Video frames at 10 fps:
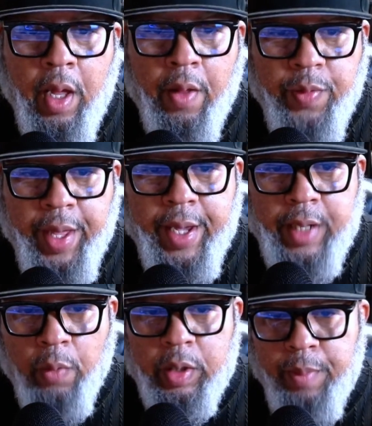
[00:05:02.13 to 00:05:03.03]
Then
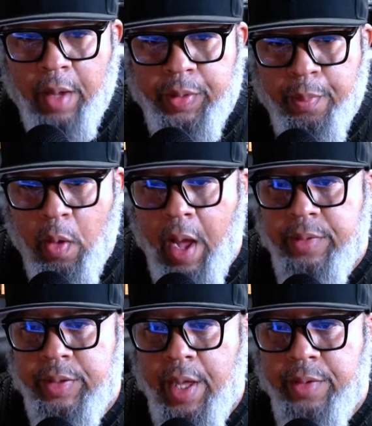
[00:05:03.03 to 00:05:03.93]
I went about the
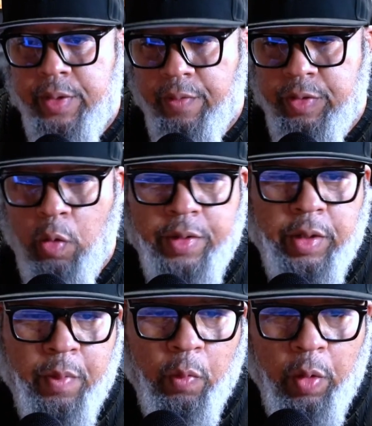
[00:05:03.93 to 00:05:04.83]
process of starting
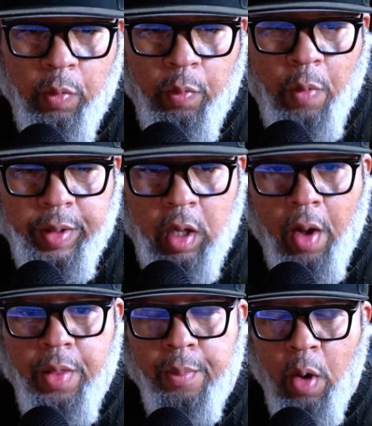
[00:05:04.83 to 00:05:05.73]
what we
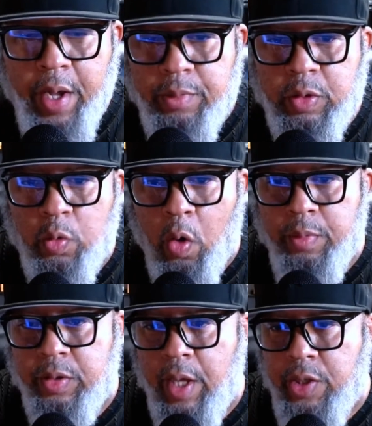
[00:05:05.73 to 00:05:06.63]
call the brainstorm
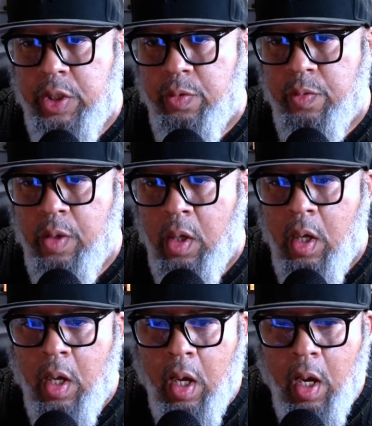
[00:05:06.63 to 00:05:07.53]
session
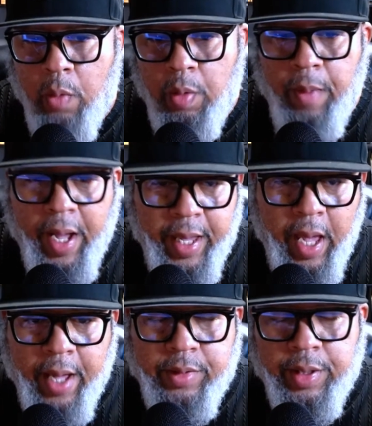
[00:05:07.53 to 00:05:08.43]
with my
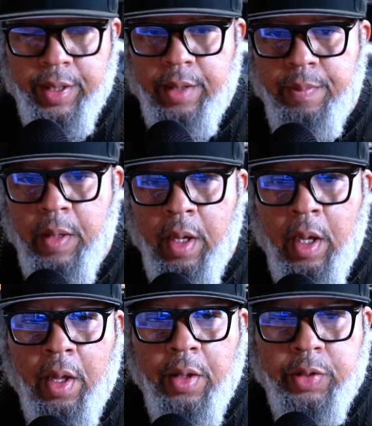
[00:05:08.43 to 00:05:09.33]
AI team.
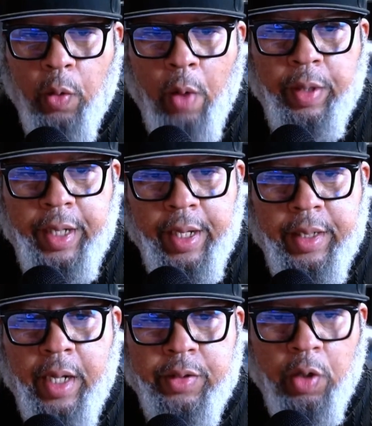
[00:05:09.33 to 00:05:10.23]
So I went in
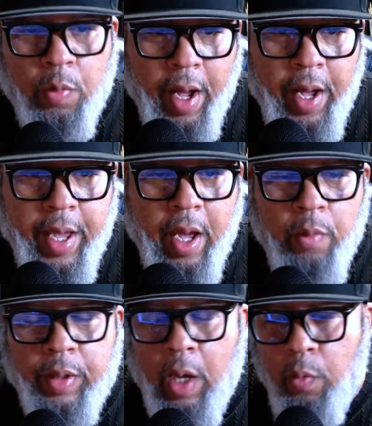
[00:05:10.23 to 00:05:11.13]
and I told my AI
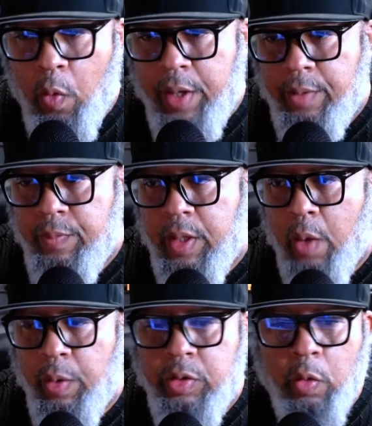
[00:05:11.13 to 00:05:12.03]
what I wanted,
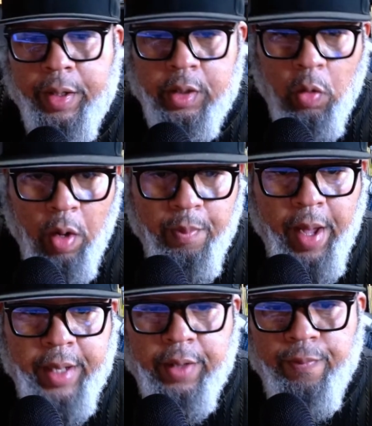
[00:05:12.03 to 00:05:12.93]
and we started going
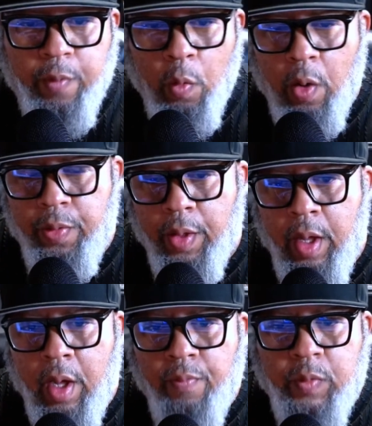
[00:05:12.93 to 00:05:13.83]
back and forth
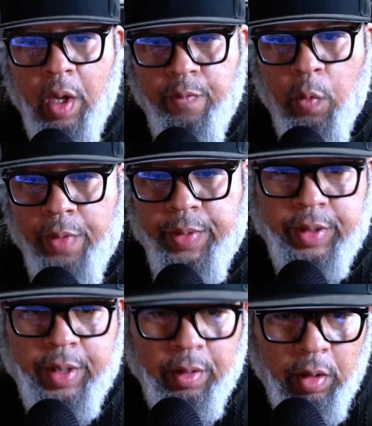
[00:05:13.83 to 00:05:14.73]
of what
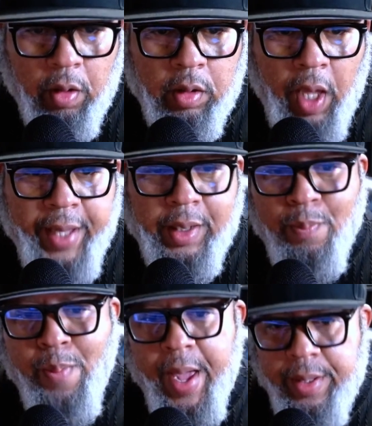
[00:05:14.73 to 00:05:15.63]
this can look like
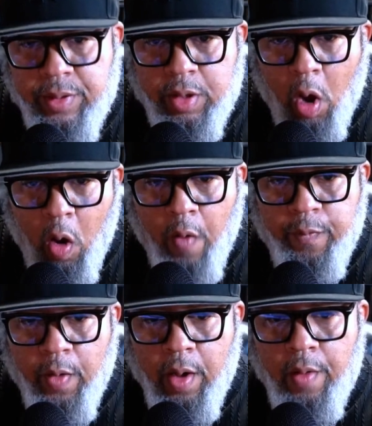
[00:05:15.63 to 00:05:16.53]
based
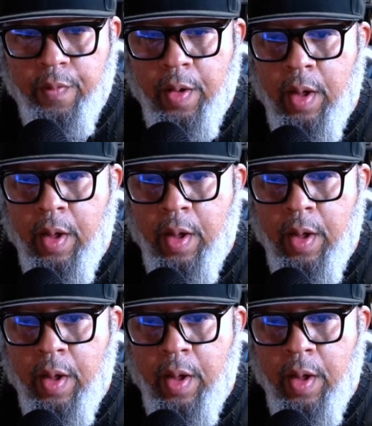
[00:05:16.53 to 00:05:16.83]
off of